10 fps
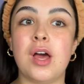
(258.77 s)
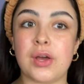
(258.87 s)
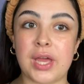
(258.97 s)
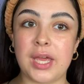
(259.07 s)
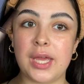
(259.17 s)

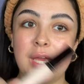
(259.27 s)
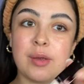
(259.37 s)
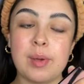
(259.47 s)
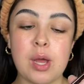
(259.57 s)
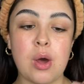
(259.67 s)
Okay, here
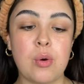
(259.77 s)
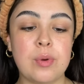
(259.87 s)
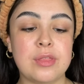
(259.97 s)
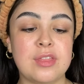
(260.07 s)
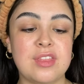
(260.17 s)
we go
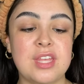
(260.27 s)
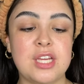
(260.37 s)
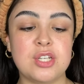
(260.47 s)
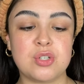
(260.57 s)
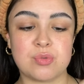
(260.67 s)
with
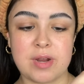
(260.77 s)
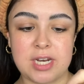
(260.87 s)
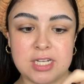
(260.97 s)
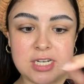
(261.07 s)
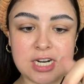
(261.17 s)
the
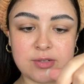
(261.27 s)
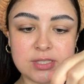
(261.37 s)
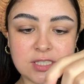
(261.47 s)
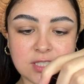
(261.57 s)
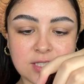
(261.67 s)
dreaded
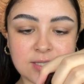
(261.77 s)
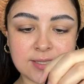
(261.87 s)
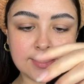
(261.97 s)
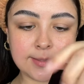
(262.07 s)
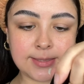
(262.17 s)
Hourglass
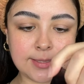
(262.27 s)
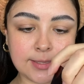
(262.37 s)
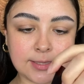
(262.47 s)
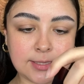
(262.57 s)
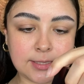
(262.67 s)

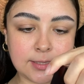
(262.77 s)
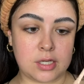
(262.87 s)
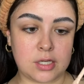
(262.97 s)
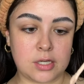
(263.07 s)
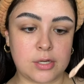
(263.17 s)
concealer.
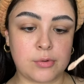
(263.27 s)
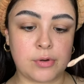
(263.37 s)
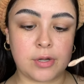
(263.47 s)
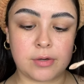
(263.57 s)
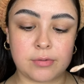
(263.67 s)
Oh
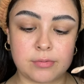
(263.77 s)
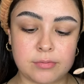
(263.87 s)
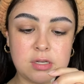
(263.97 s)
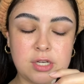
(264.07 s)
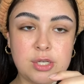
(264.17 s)
no.
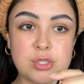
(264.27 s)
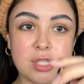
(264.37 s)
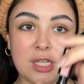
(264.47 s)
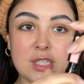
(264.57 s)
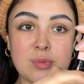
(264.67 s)

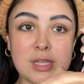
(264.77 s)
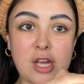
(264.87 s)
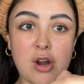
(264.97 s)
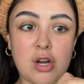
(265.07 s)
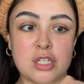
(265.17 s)
Usually it's really
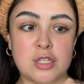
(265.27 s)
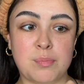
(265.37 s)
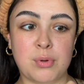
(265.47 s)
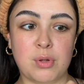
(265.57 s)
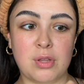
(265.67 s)
hard to
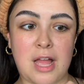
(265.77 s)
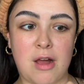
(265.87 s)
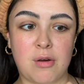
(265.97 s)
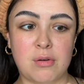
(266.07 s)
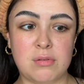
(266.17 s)
pull
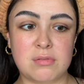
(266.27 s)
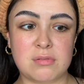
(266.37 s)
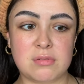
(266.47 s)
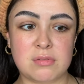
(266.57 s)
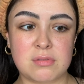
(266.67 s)
out.
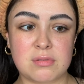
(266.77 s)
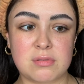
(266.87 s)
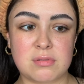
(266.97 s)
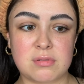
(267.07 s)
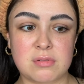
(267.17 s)

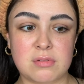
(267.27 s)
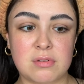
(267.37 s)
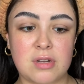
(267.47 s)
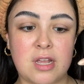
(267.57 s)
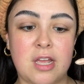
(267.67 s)

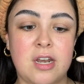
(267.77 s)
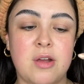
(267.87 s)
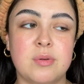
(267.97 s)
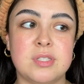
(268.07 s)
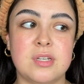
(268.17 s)
And now
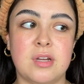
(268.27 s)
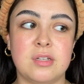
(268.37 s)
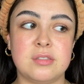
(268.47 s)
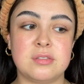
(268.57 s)
it's not.